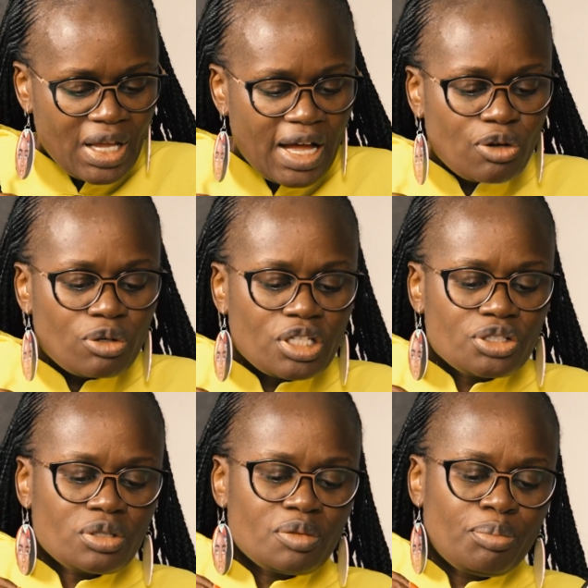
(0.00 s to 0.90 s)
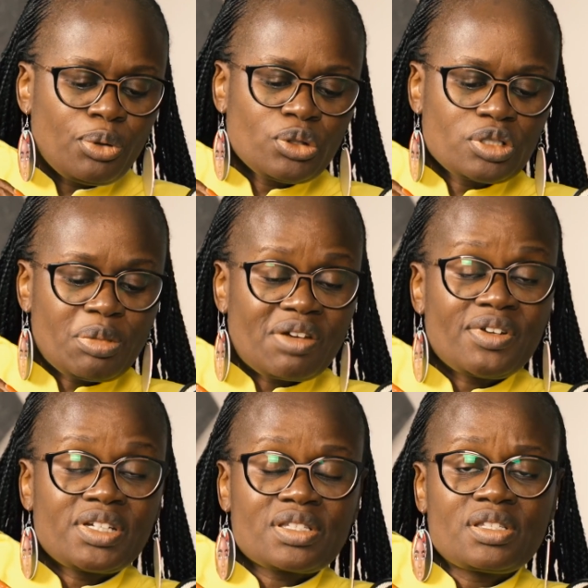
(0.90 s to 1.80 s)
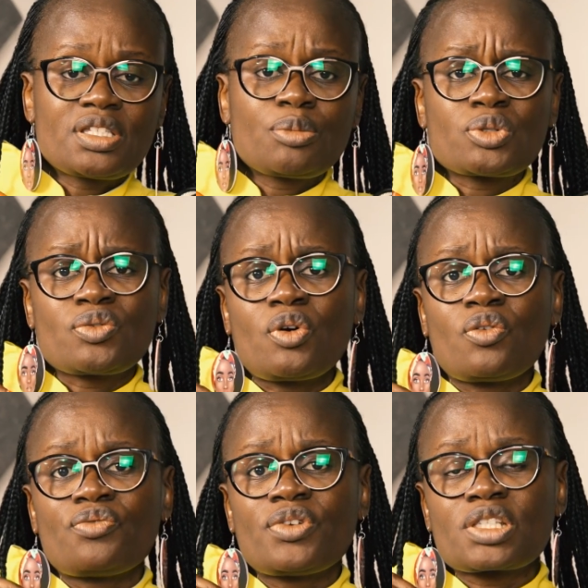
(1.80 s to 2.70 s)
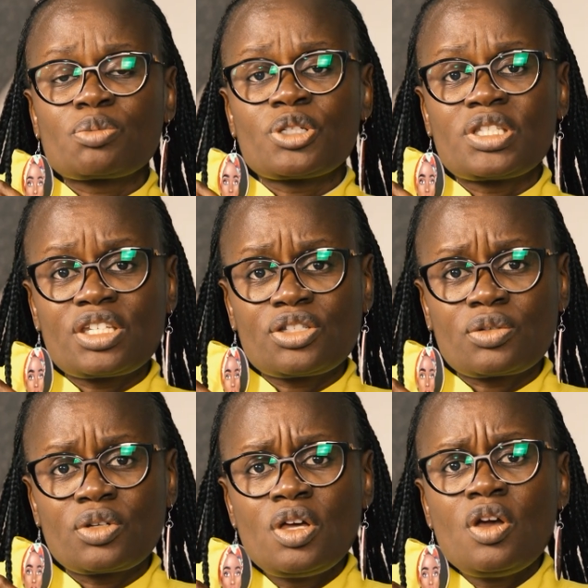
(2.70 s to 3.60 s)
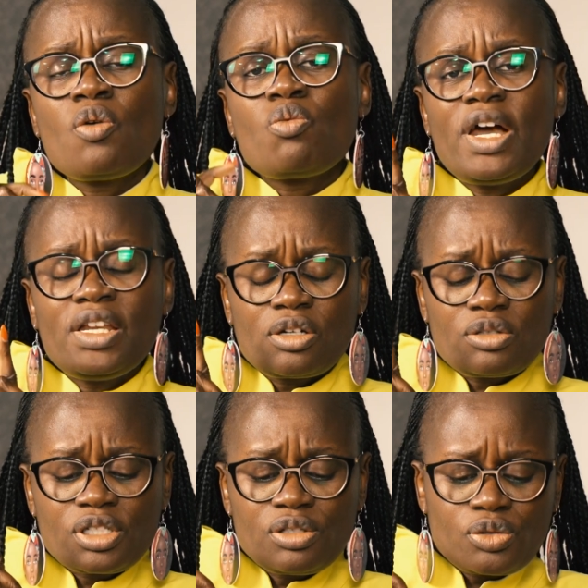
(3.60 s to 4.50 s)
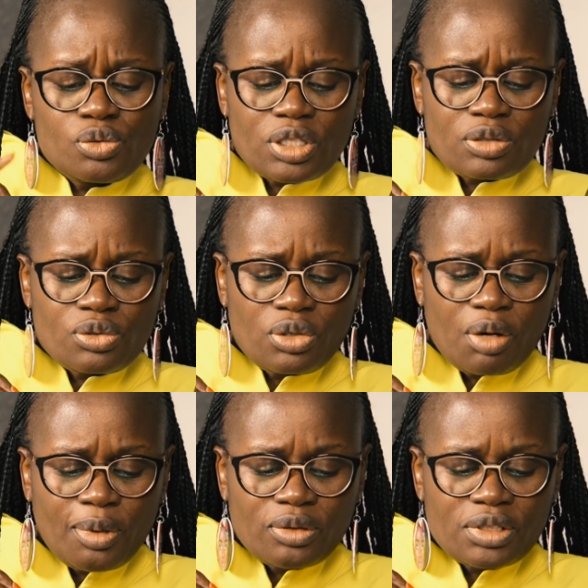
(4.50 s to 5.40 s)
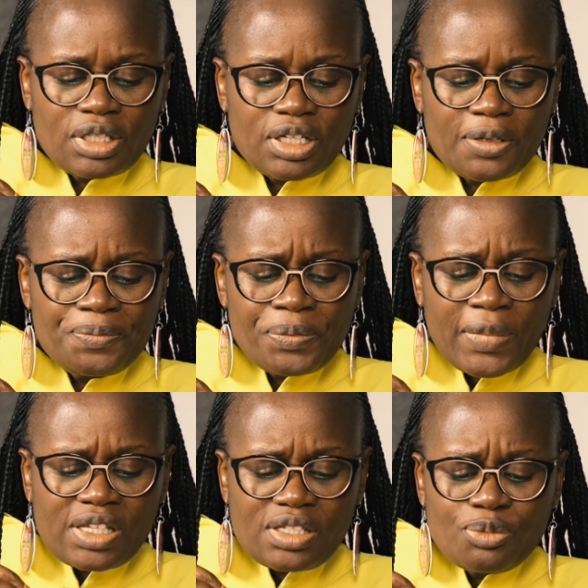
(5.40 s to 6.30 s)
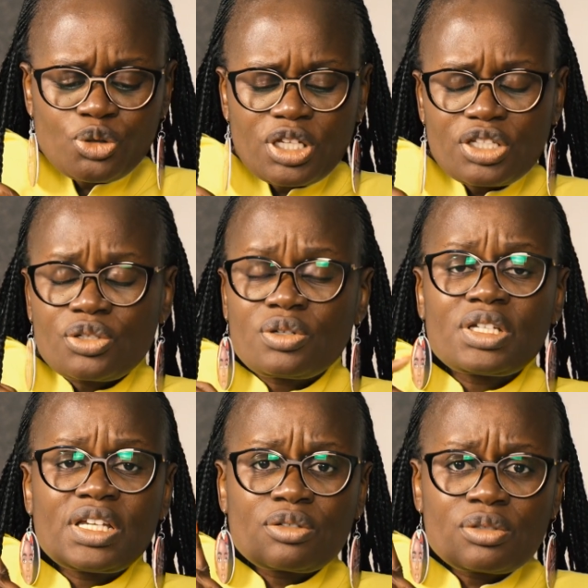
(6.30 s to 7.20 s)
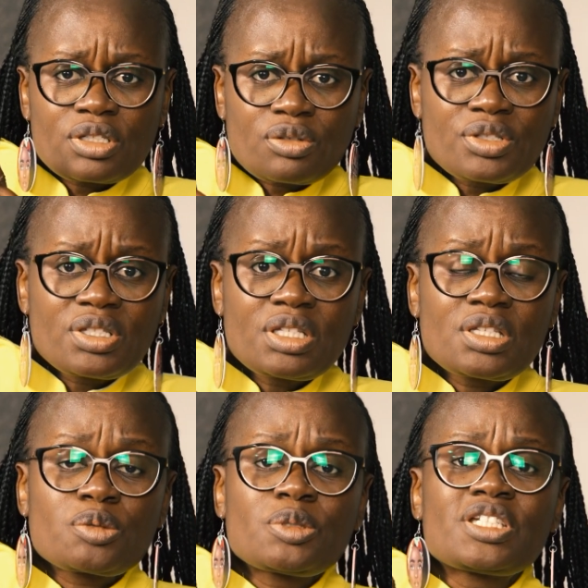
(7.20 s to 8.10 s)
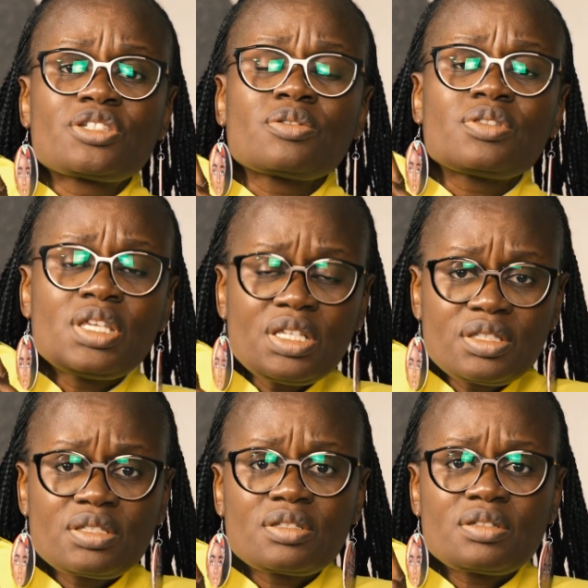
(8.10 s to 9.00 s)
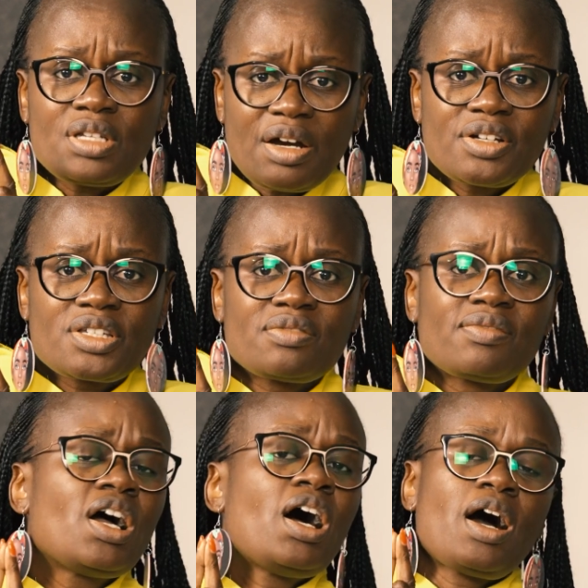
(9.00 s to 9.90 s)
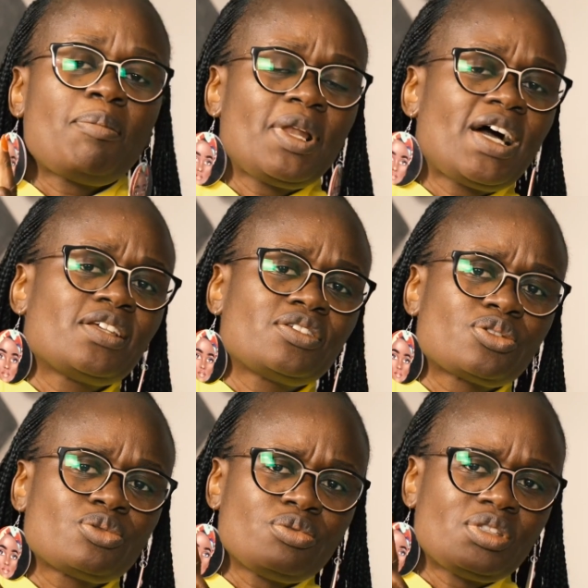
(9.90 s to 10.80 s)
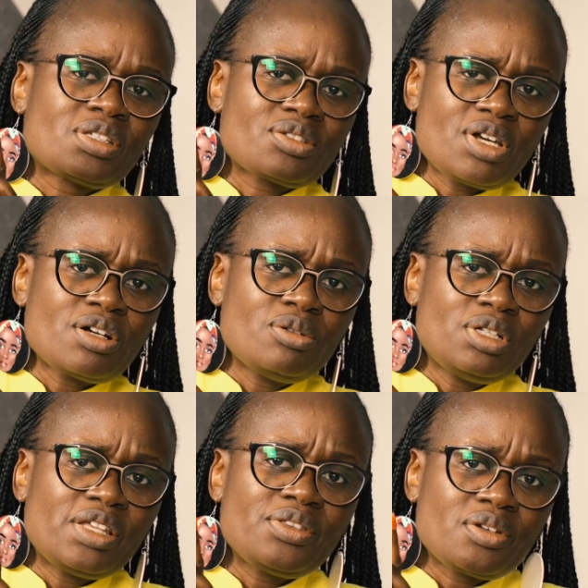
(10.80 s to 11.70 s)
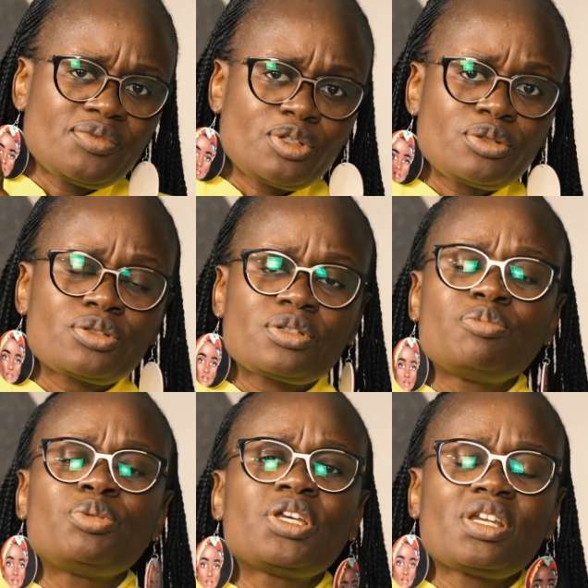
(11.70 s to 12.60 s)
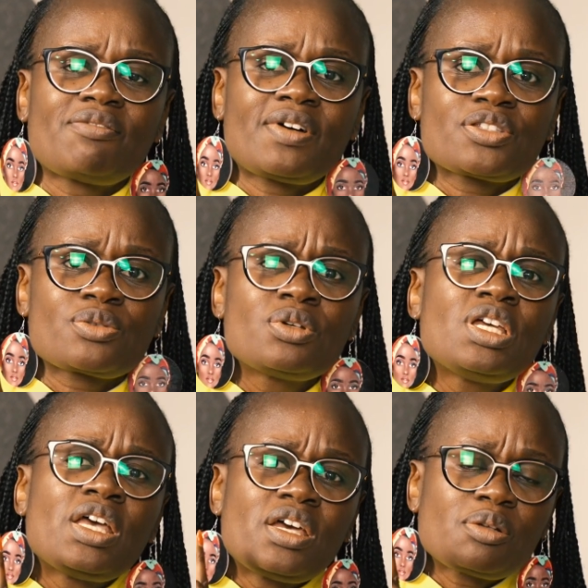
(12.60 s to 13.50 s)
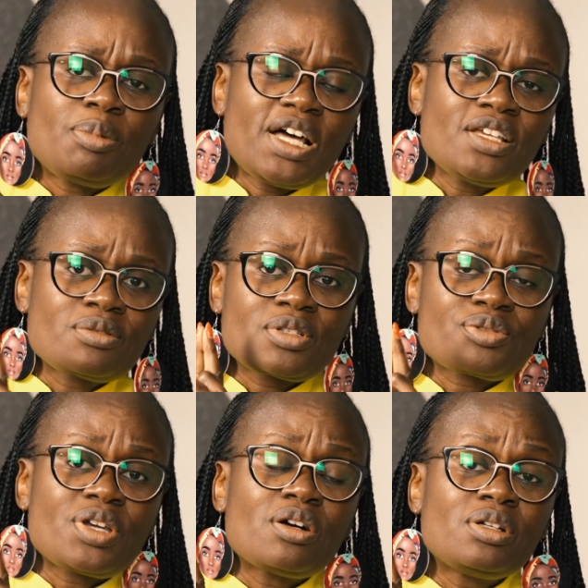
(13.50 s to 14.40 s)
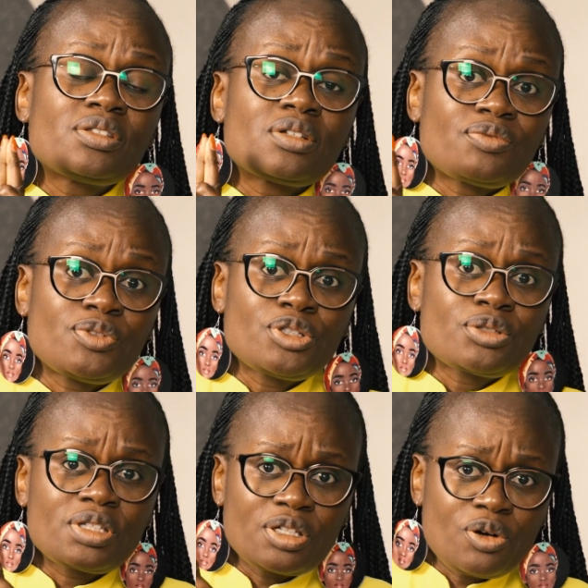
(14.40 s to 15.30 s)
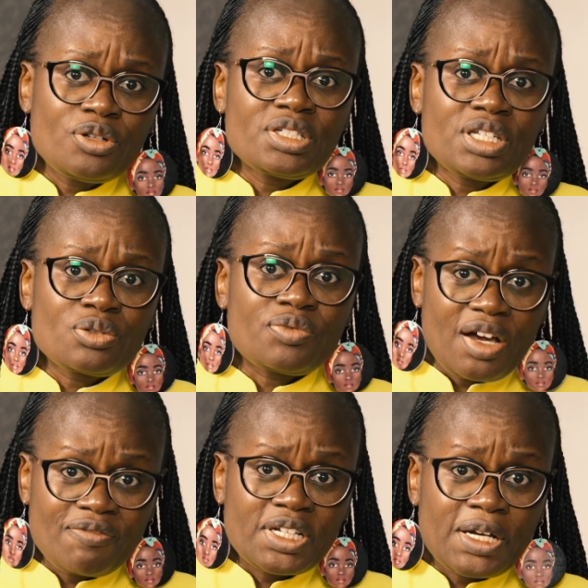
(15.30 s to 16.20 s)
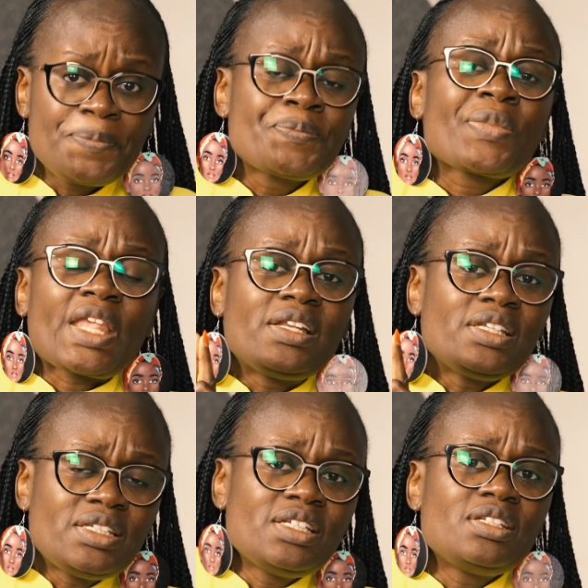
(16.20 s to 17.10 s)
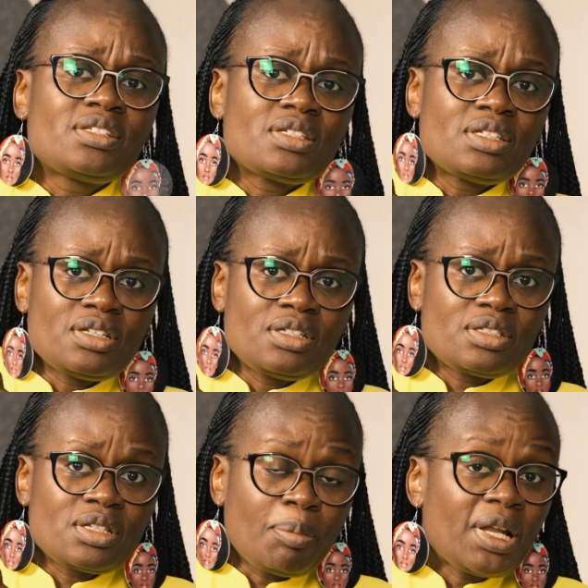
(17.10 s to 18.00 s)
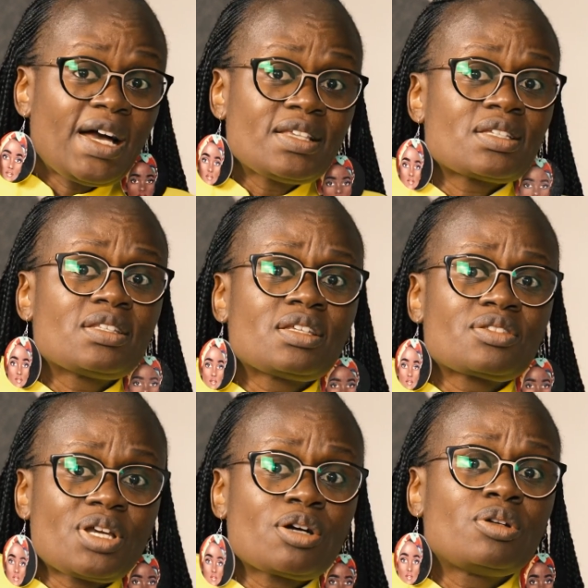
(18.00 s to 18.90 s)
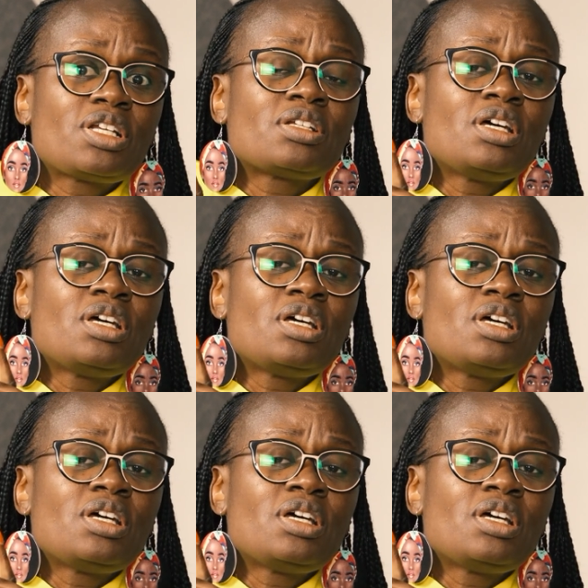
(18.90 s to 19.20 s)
a condition imposed by various systems of exploitation. When he continues to talk about subjugation and consistent exploitation, this narrative applies to the struggle and the revolution in Burkina Faso. It applies to the struggle and the revolution in the continent of Africa, and indeed it applies in the struggle